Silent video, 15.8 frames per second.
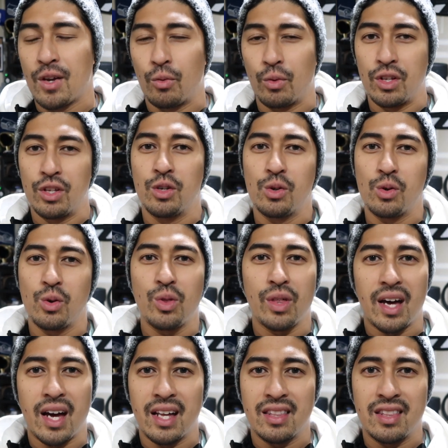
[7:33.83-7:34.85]
we knew
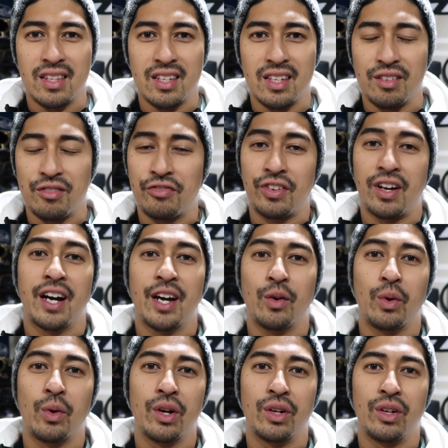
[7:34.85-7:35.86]
that the
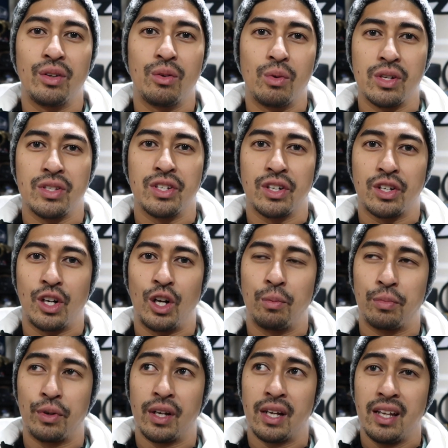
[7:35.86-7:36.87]
flywheel was a
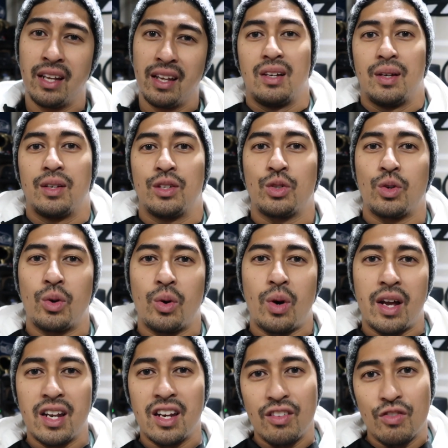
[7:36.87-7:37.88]
culprit. So
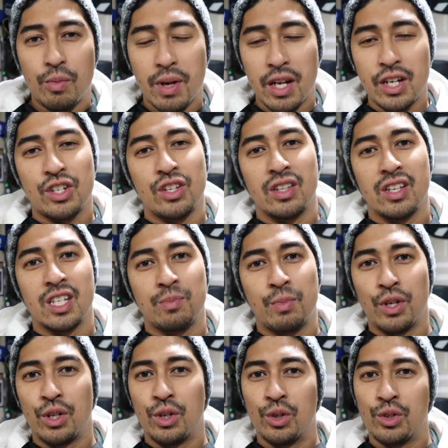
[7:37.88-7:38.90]
I didn't even mention this,
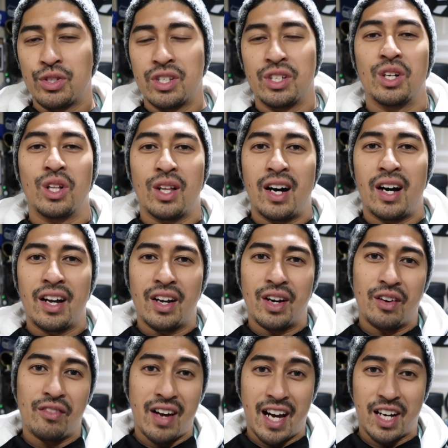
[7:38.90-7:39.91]
but you'll see a lot
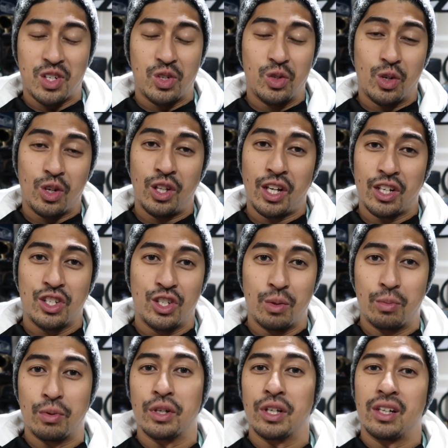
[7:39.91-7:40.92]
of actual clutch
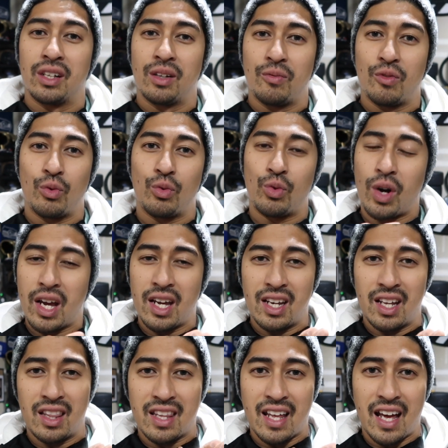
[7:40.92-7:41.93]
debris right
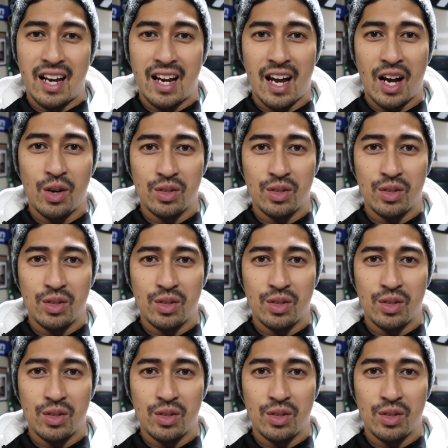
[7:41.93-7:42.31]
in that